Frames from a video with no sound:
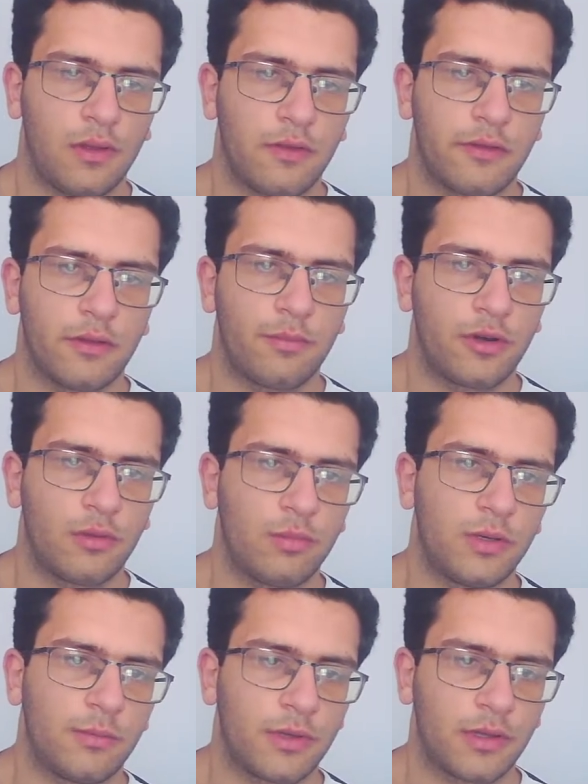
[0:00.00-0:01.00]
That's the
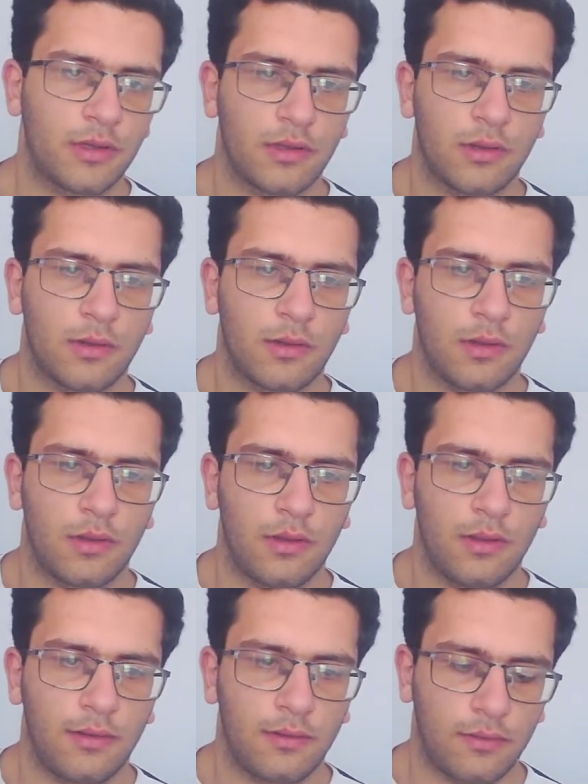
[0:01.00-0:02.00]
problem.
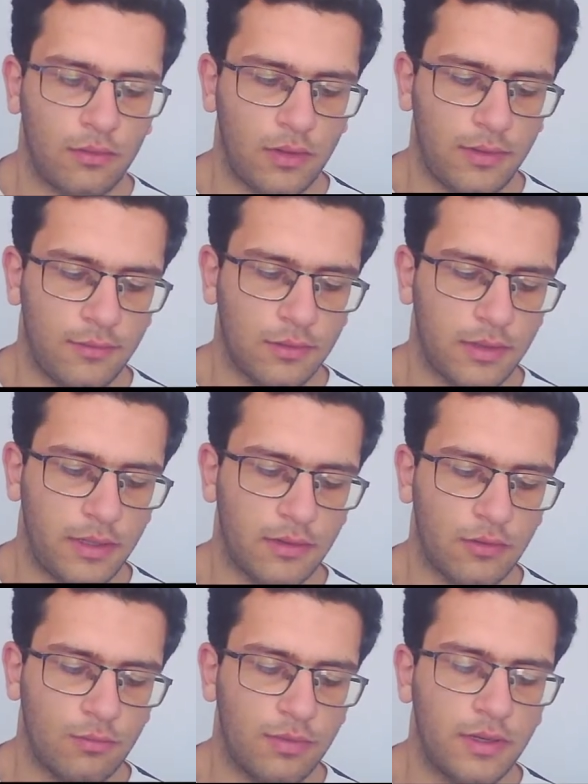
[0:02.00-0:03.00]
I would
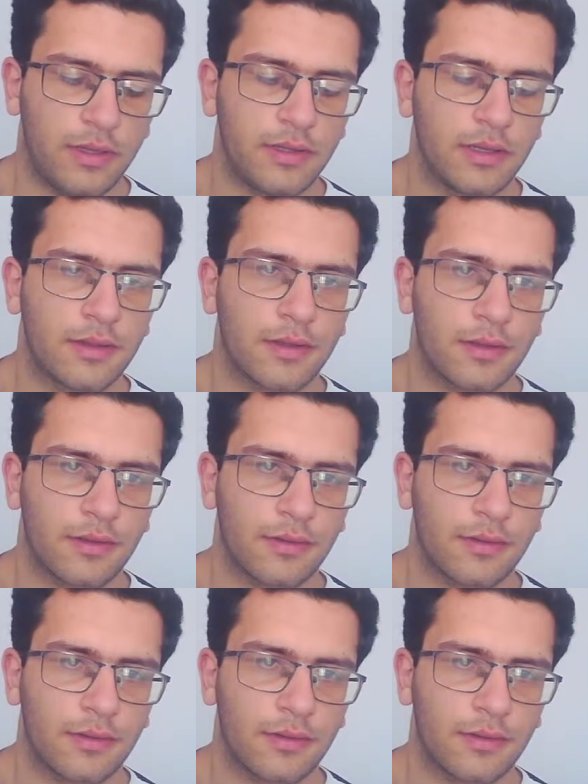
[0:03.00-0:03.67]
like to play that.